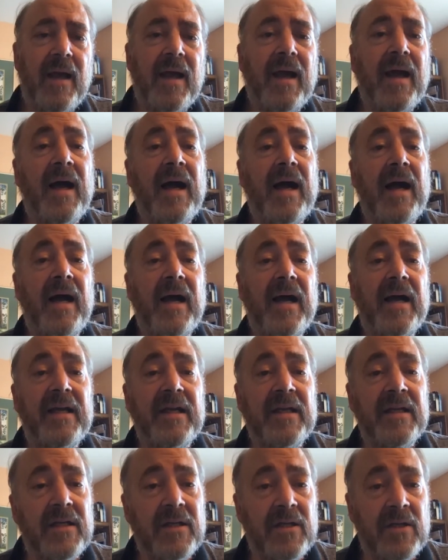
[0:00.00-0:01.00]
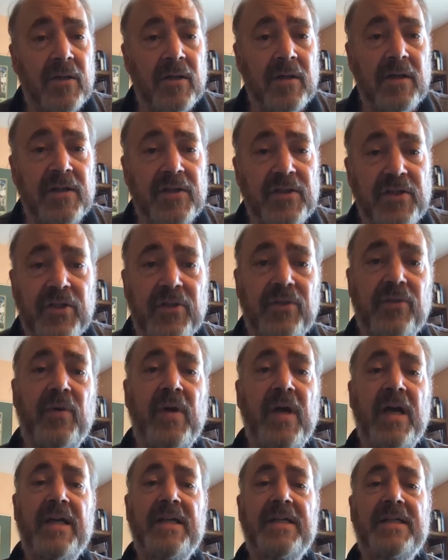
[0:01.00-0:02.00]
I encourage you
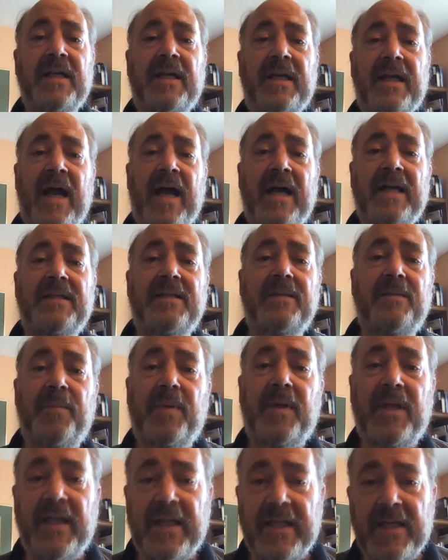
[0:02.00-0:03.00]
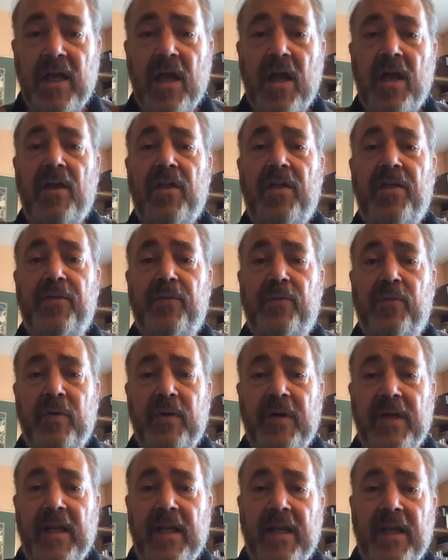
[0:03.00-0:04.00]
to contemplate
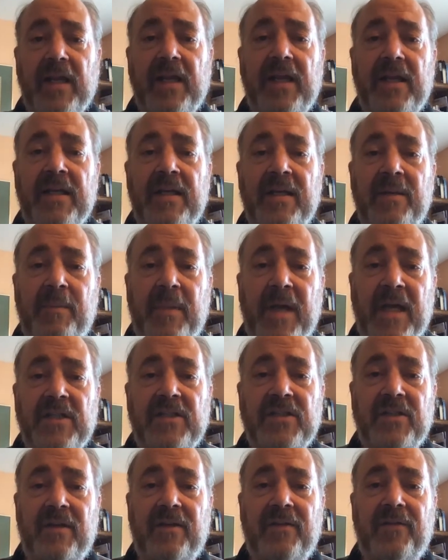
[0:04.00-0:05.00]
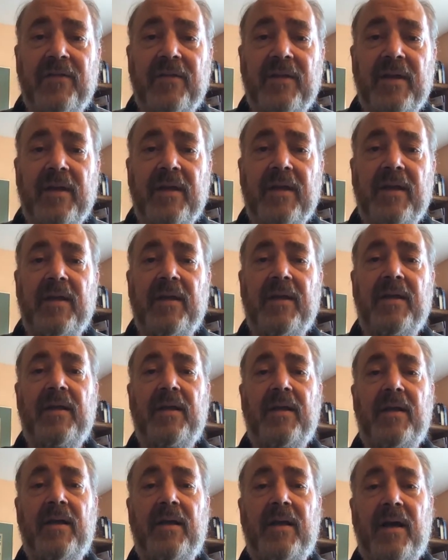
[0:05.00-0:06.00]
three dimensions
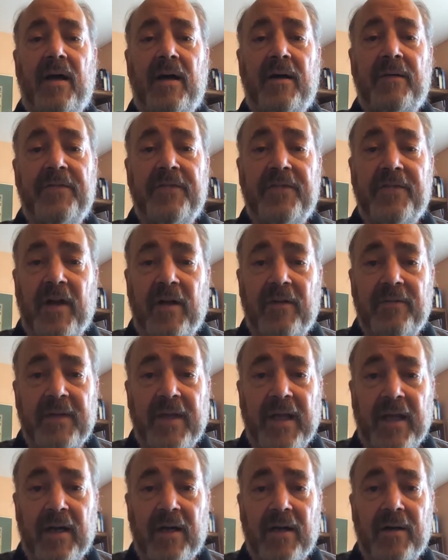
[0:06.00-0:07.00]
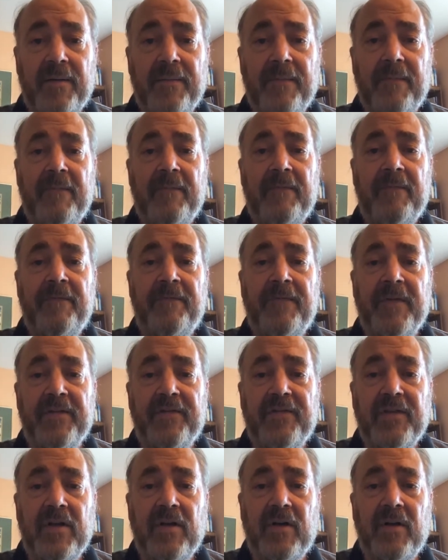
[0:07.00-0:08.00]
of self-care:
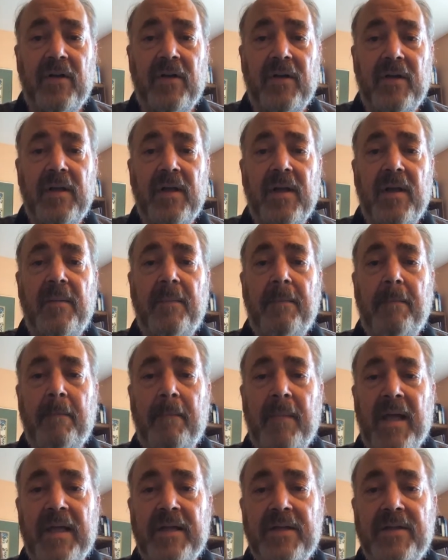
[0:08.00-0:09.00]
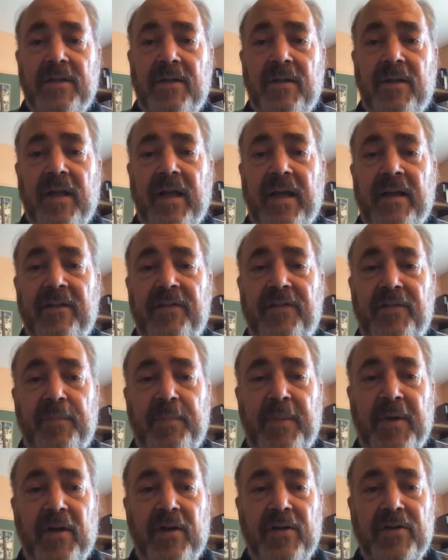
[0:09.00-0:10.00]
physical, mental, and
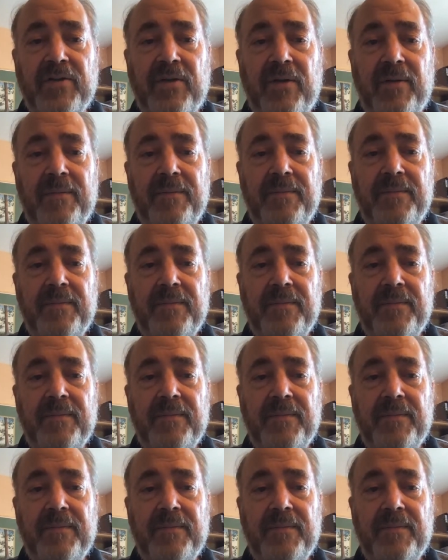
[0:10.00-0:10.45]
spiritual.